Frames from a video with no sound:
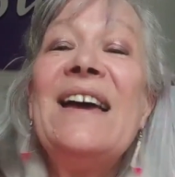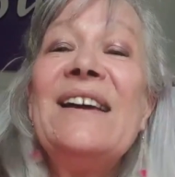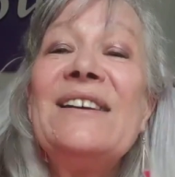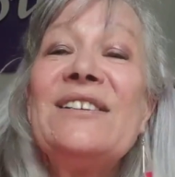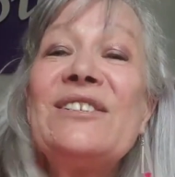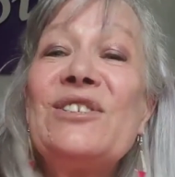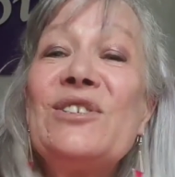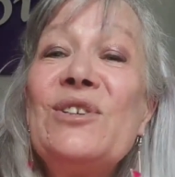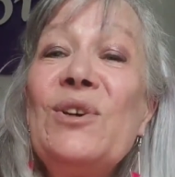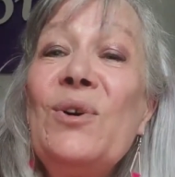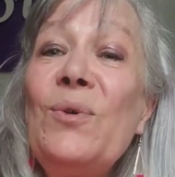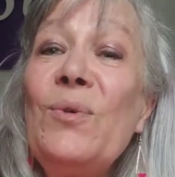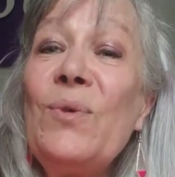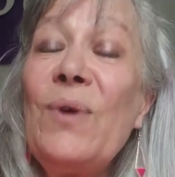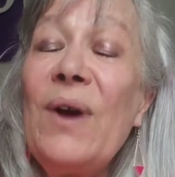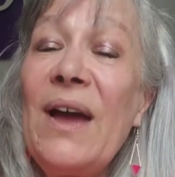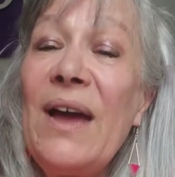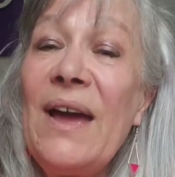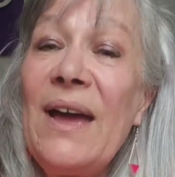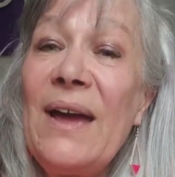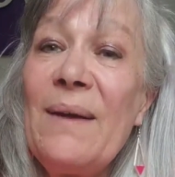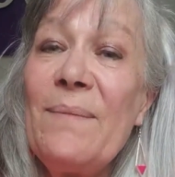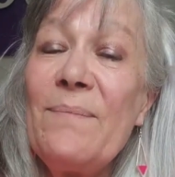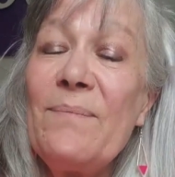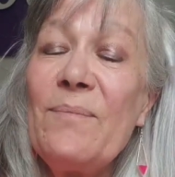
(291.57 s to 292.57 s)
So
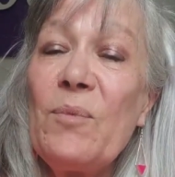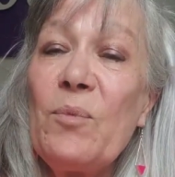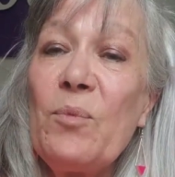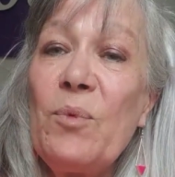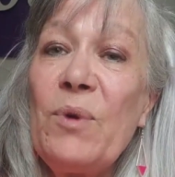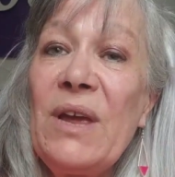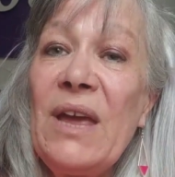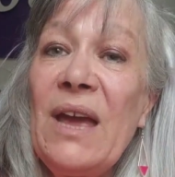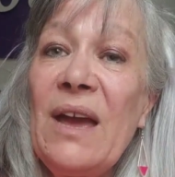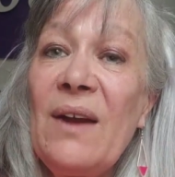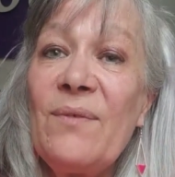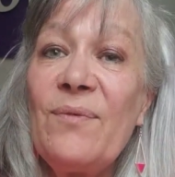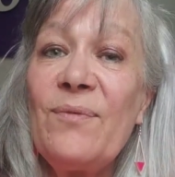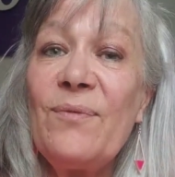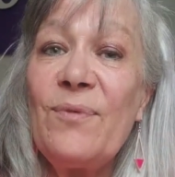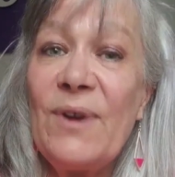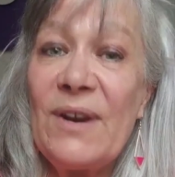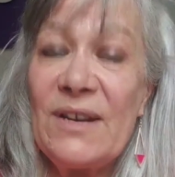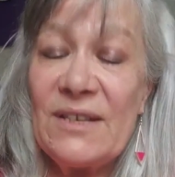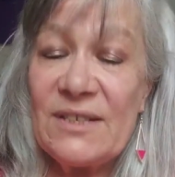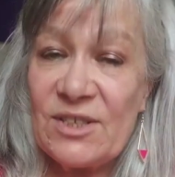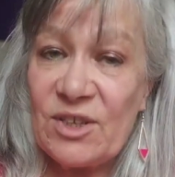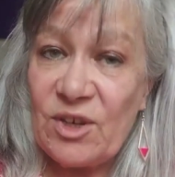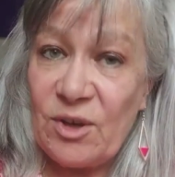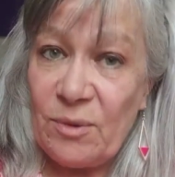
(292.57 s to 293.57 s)
we have
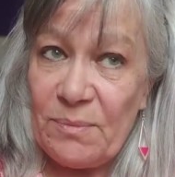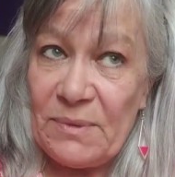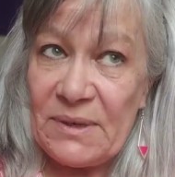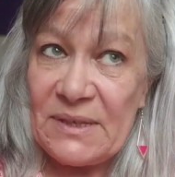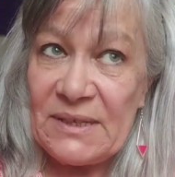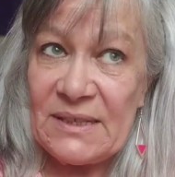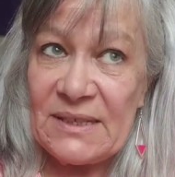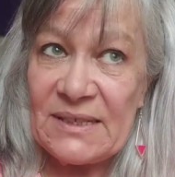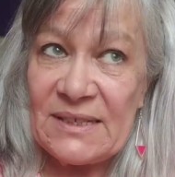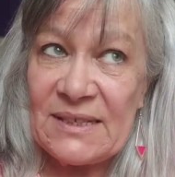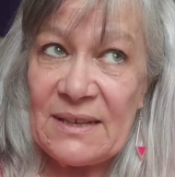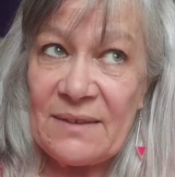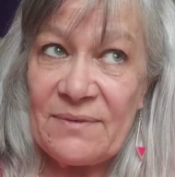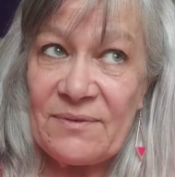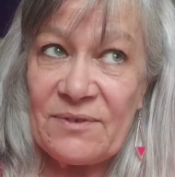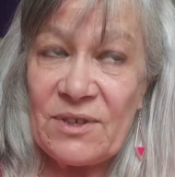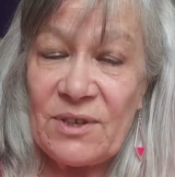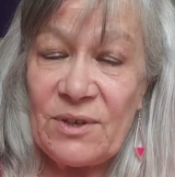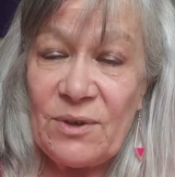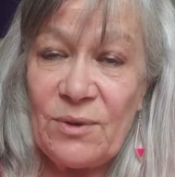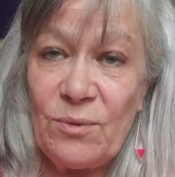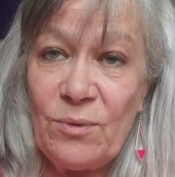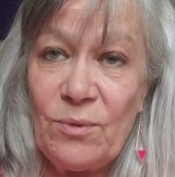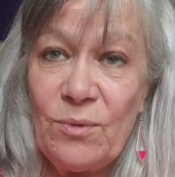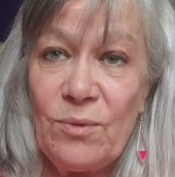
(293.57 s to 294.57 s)
friends coming this
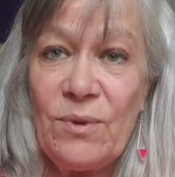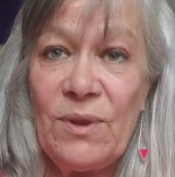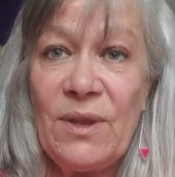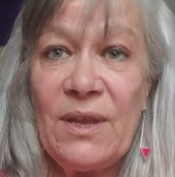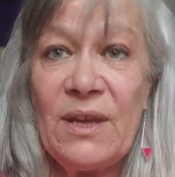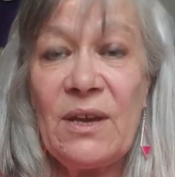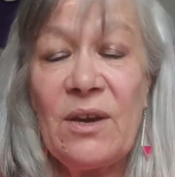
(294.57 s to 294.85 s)
afternoon.